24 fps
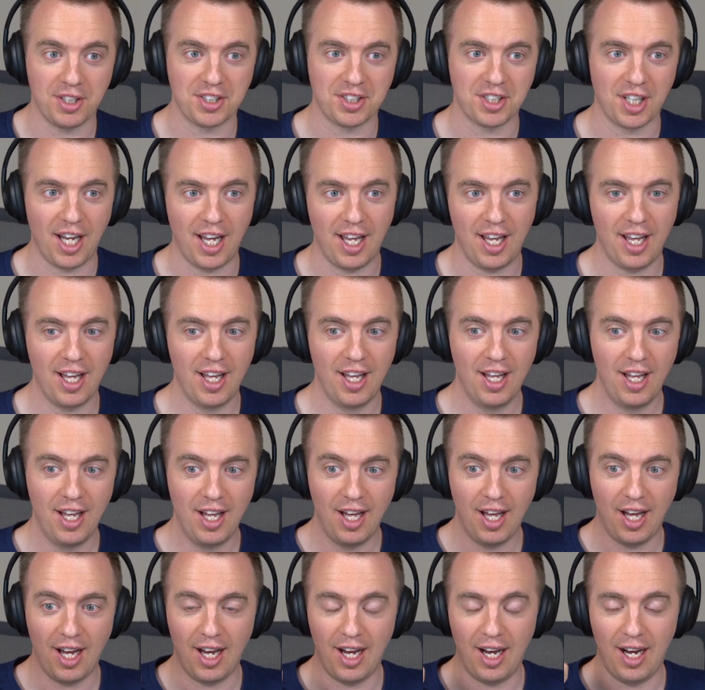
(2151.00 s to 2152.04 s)
site,
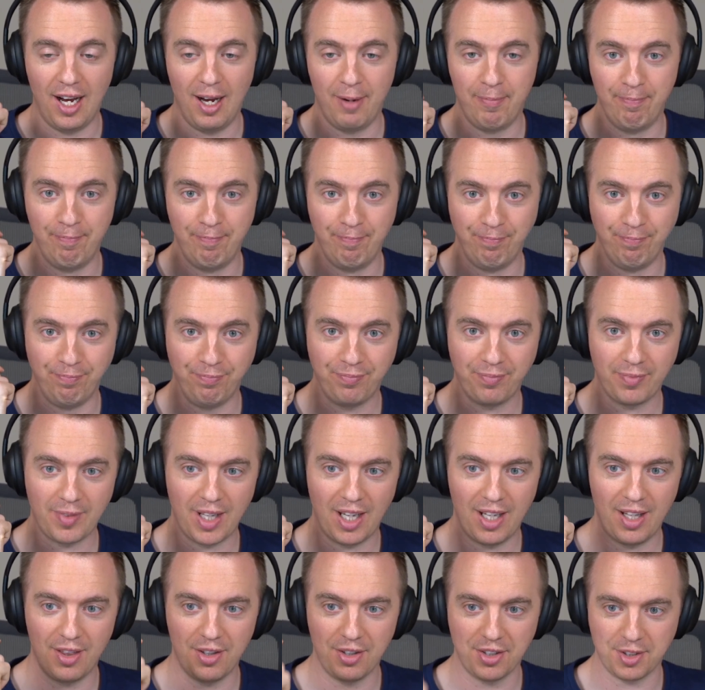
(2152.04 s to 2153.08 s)

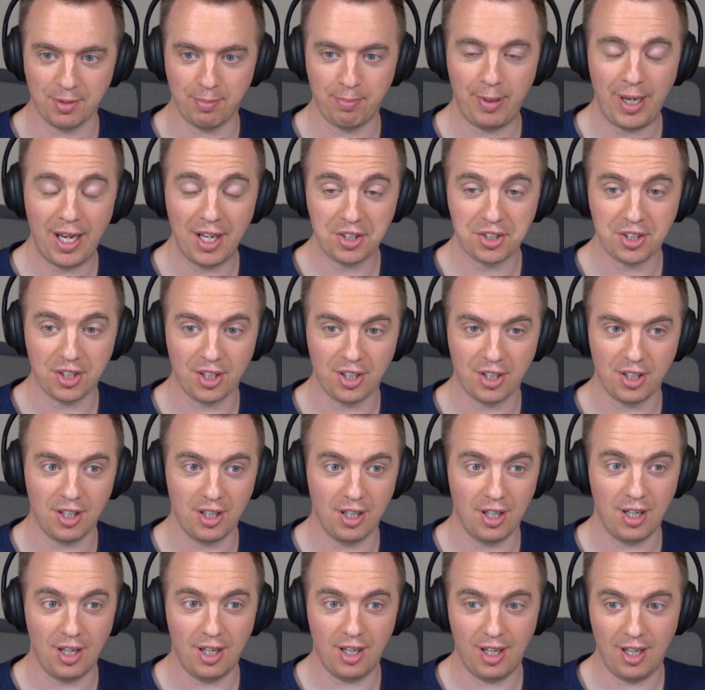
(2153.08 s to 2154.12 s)
there's a
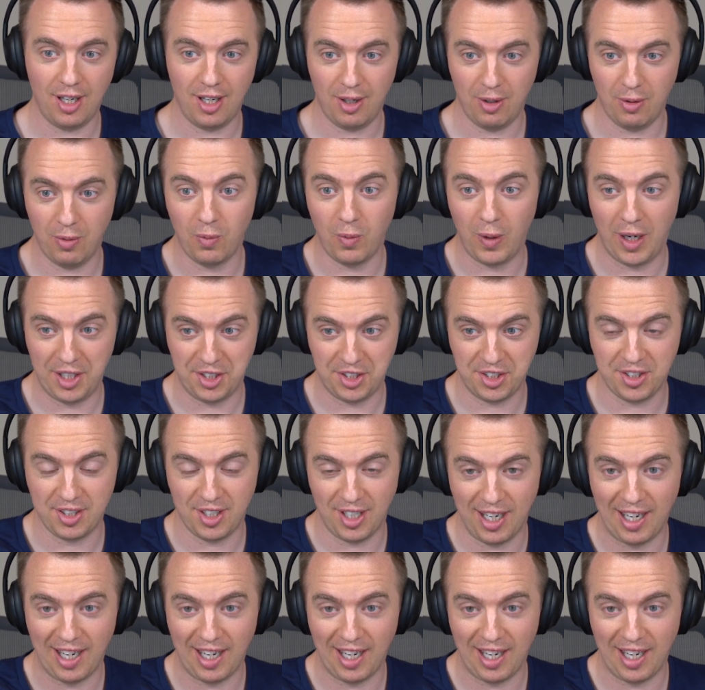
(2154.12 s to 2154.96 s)
picture which